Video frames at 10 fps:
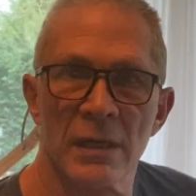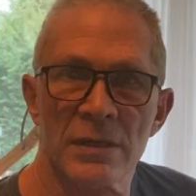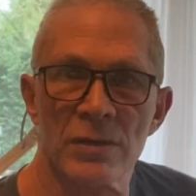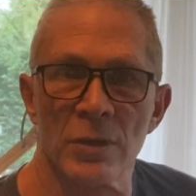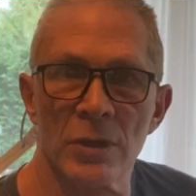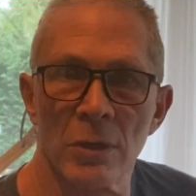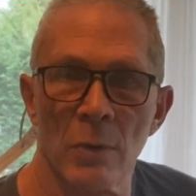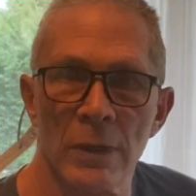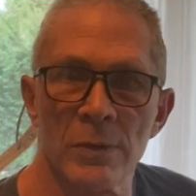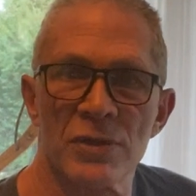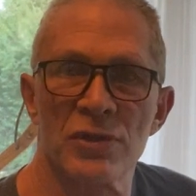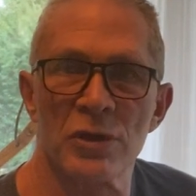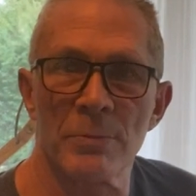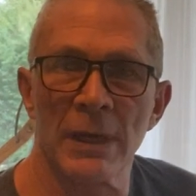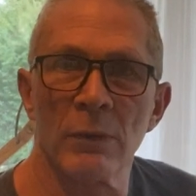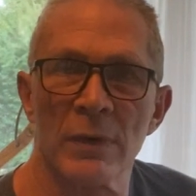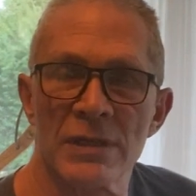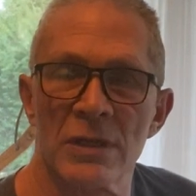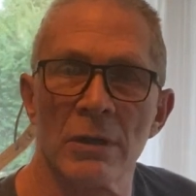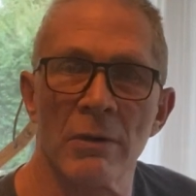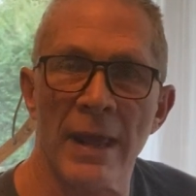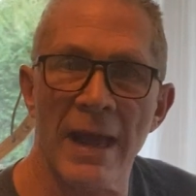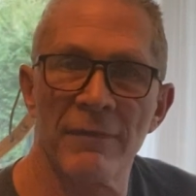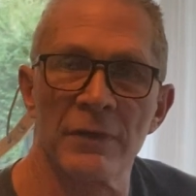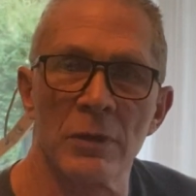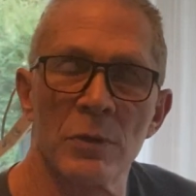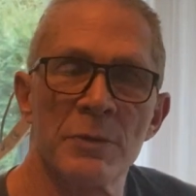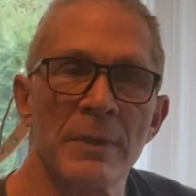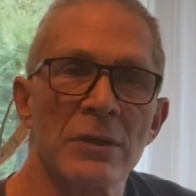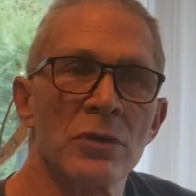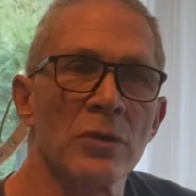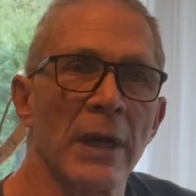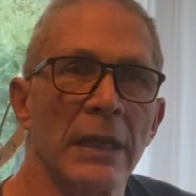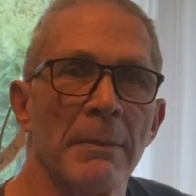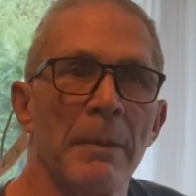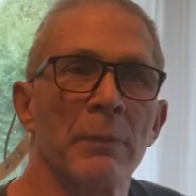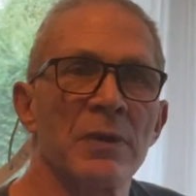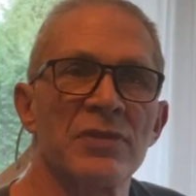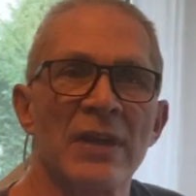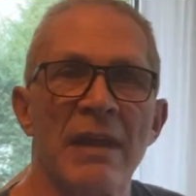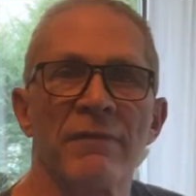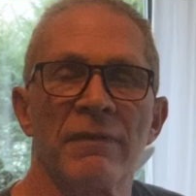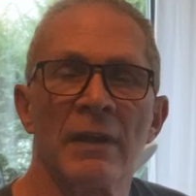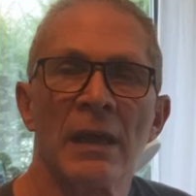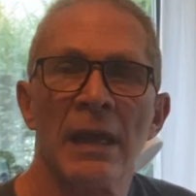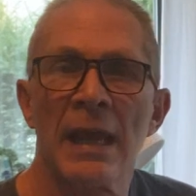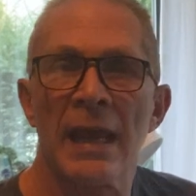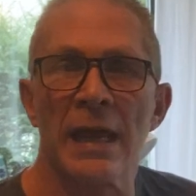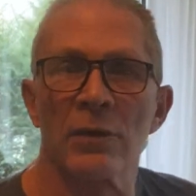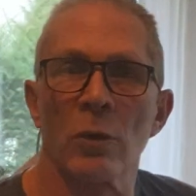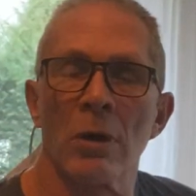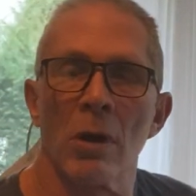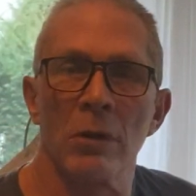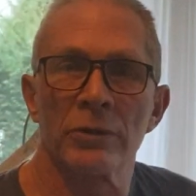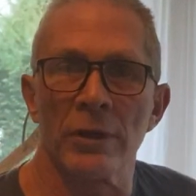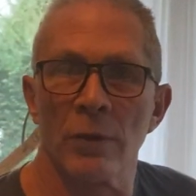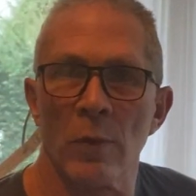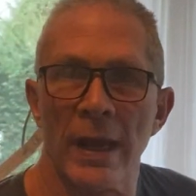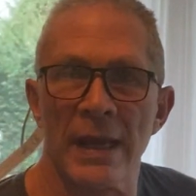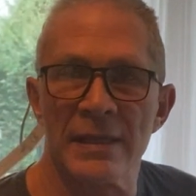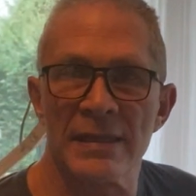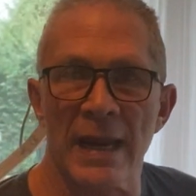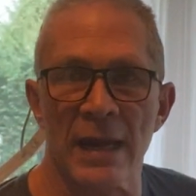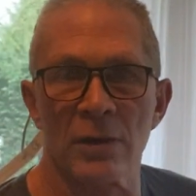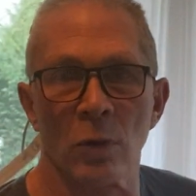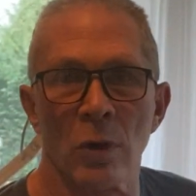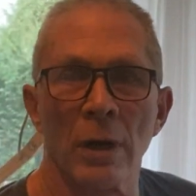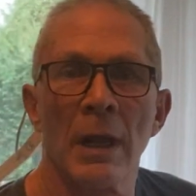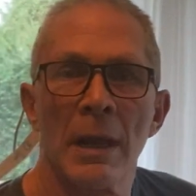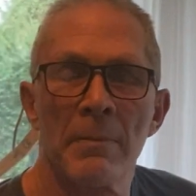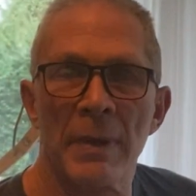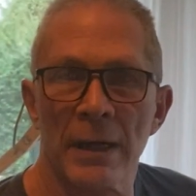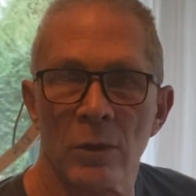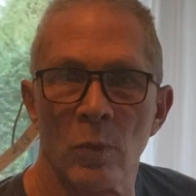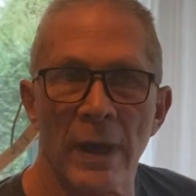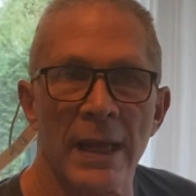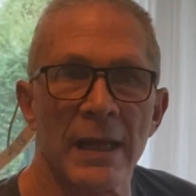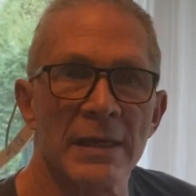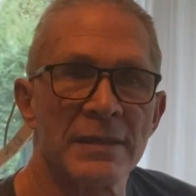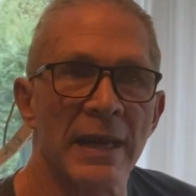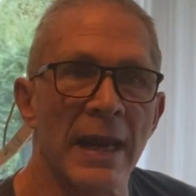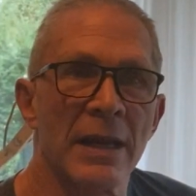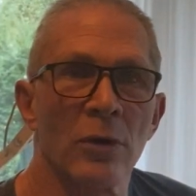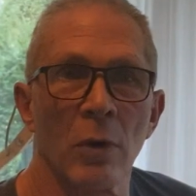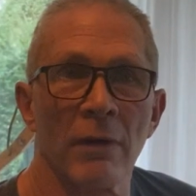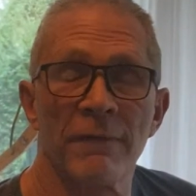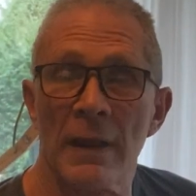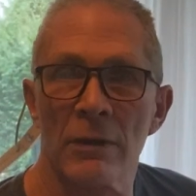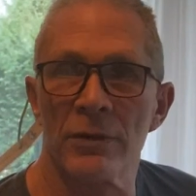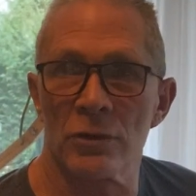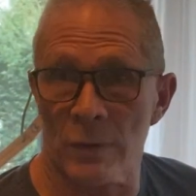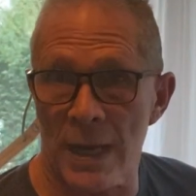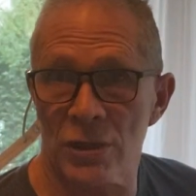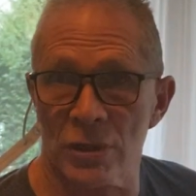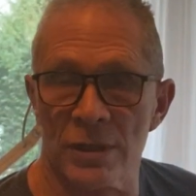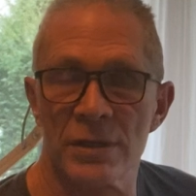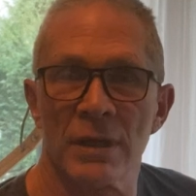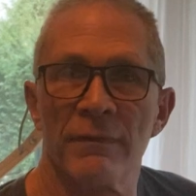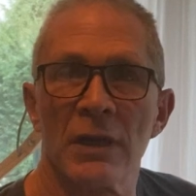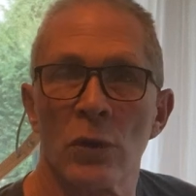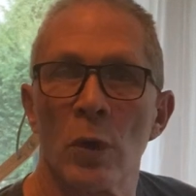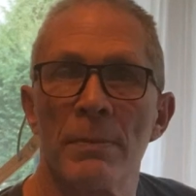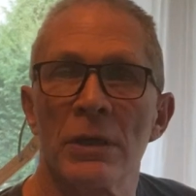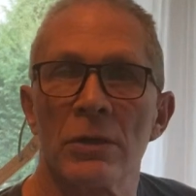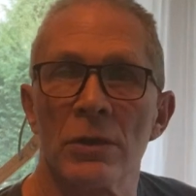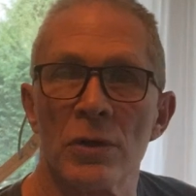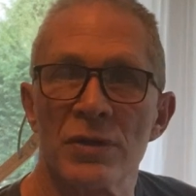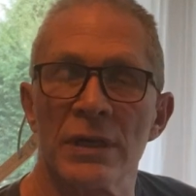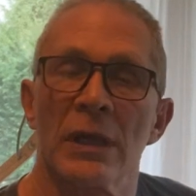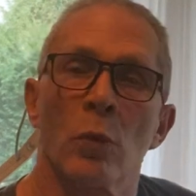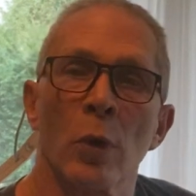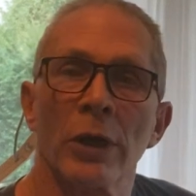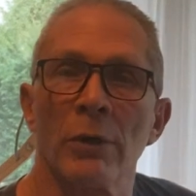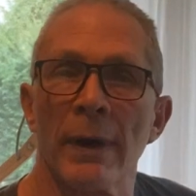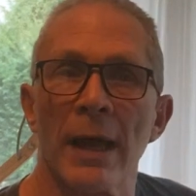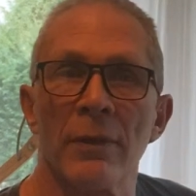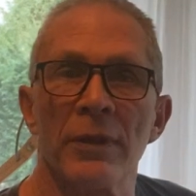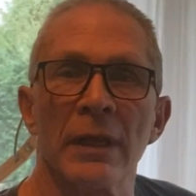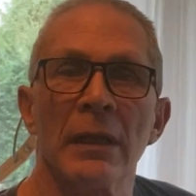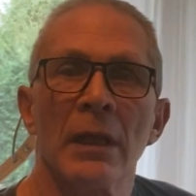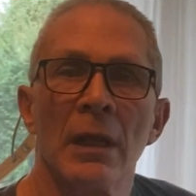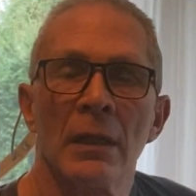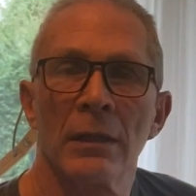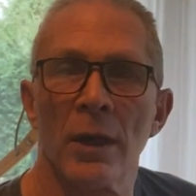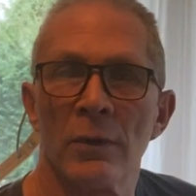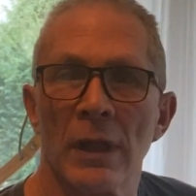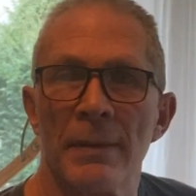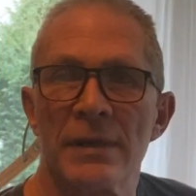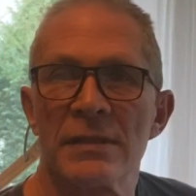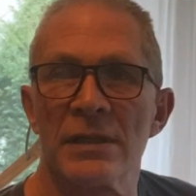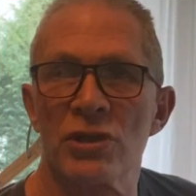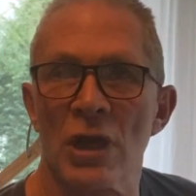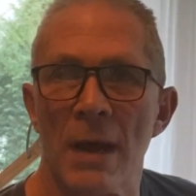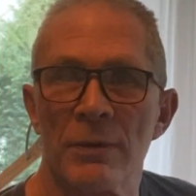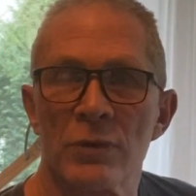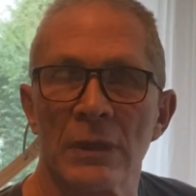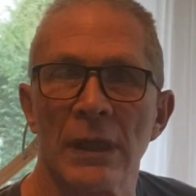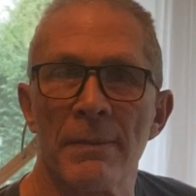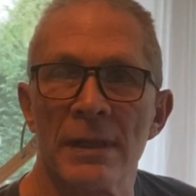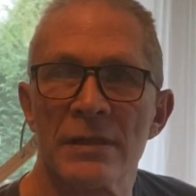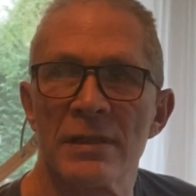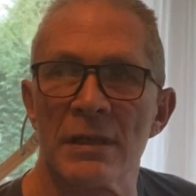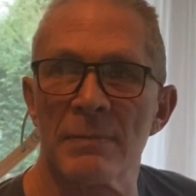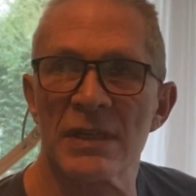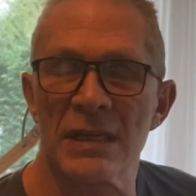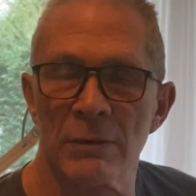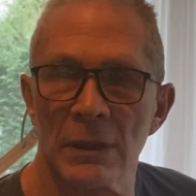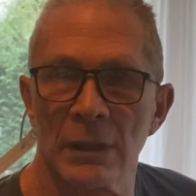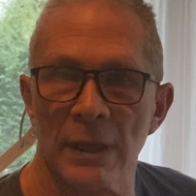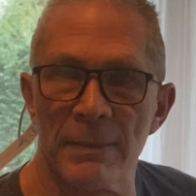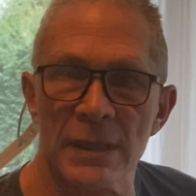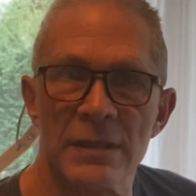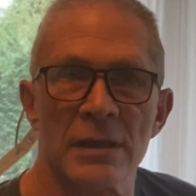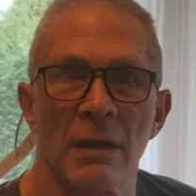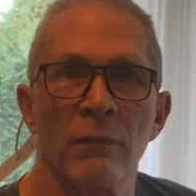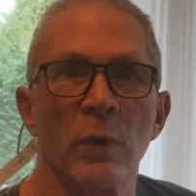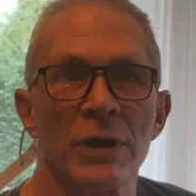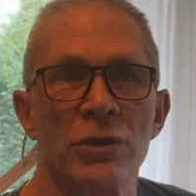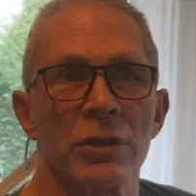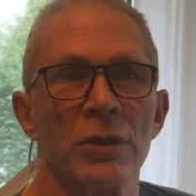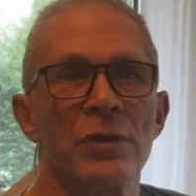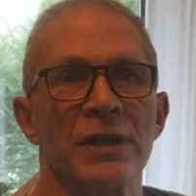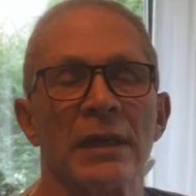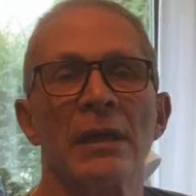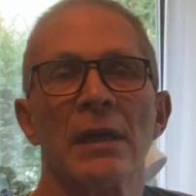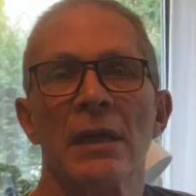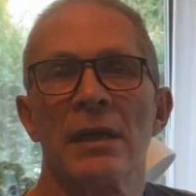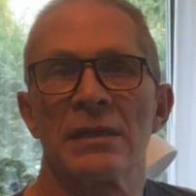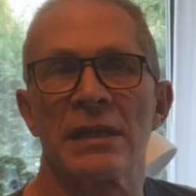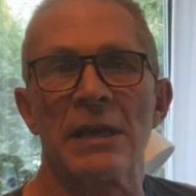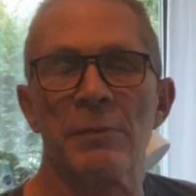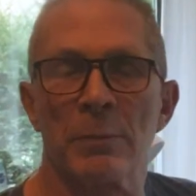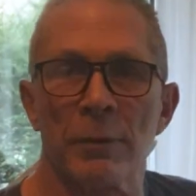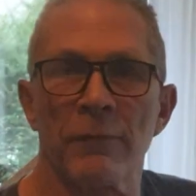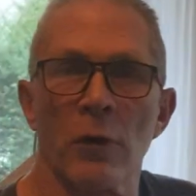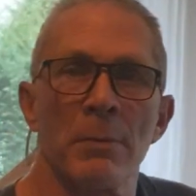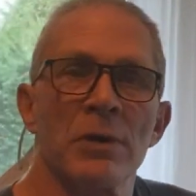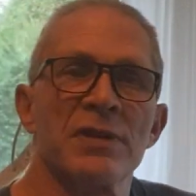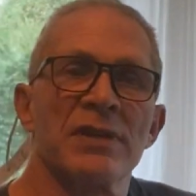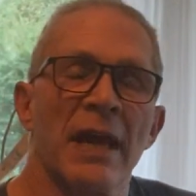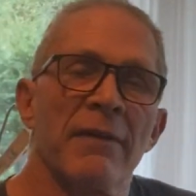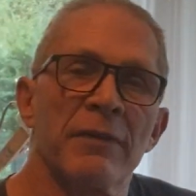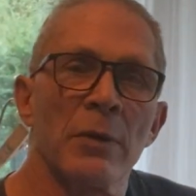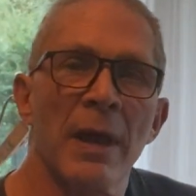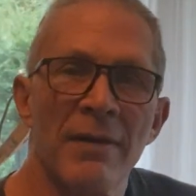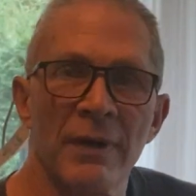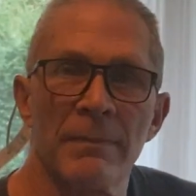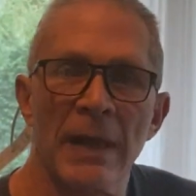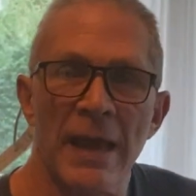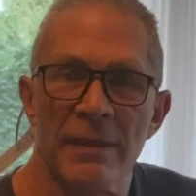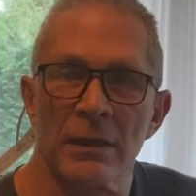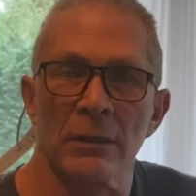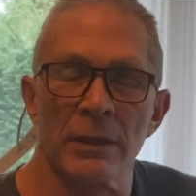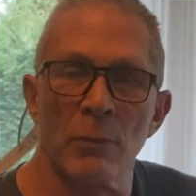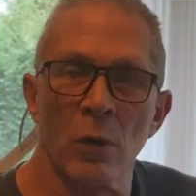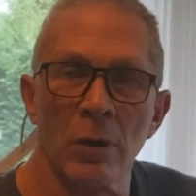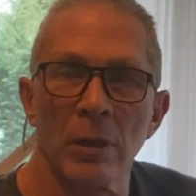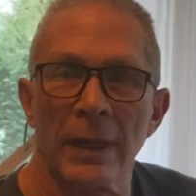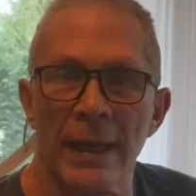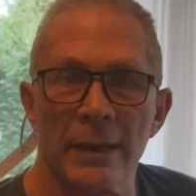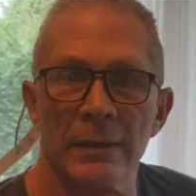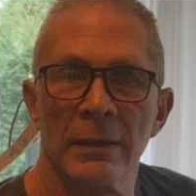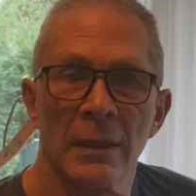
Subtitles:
So you don't want to assume any risk you don't have to, which means you try to come up with safe and or alternate ways and or better ways and or follow the directions of the equipment you're using and work around the load limits, the geometry limits, the material limits of what you're using to keep your performers safe. You have an ethical and moral and